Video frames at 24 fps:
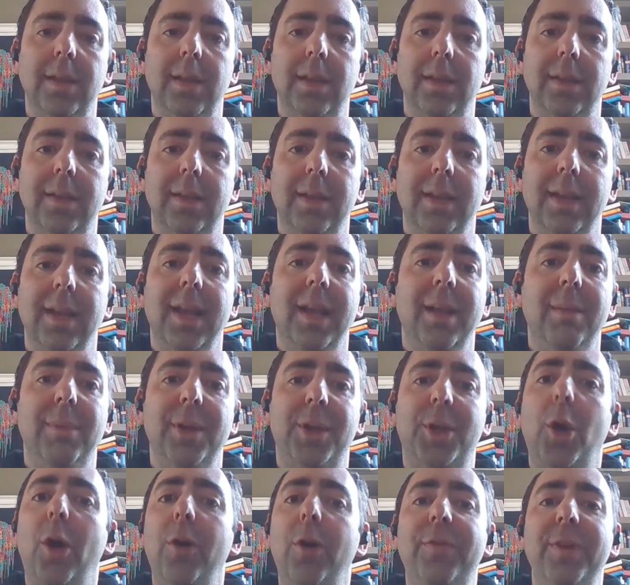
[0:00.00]
Yeah.
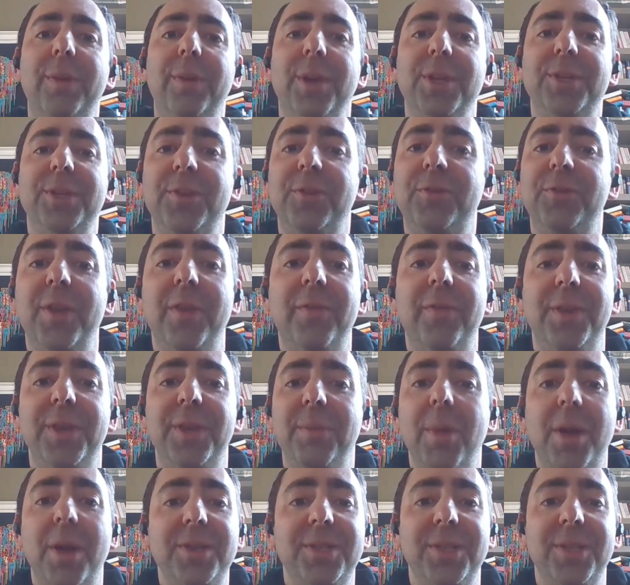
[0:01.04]
The coffee must have driven
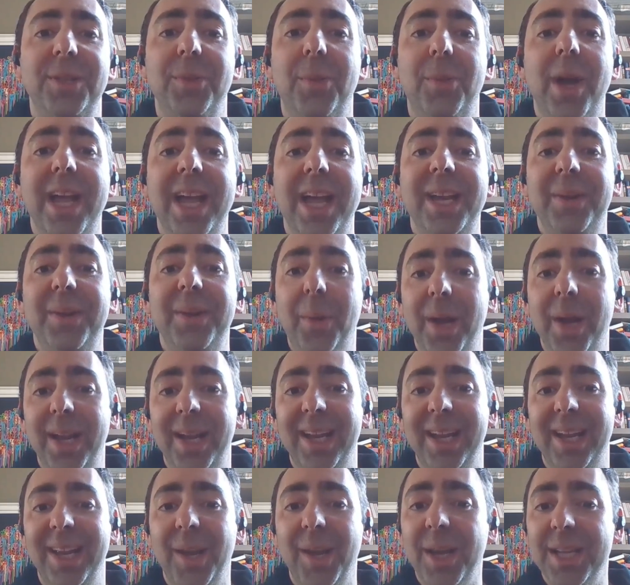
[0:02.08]
you most of the way
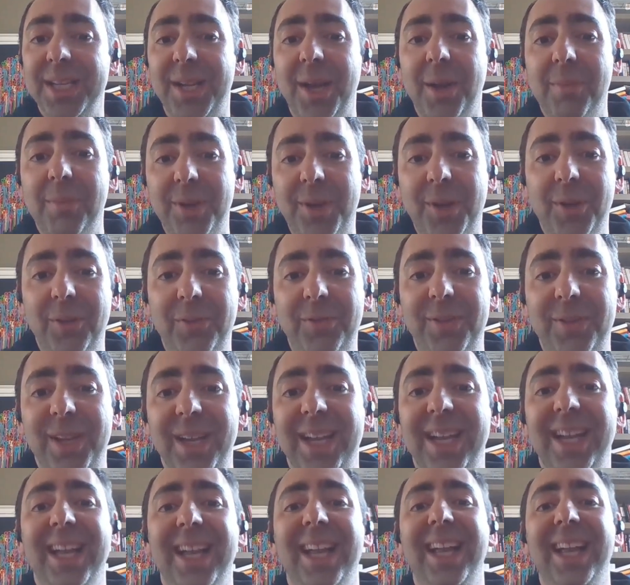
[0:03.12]
anyway. Nice cup of coffee.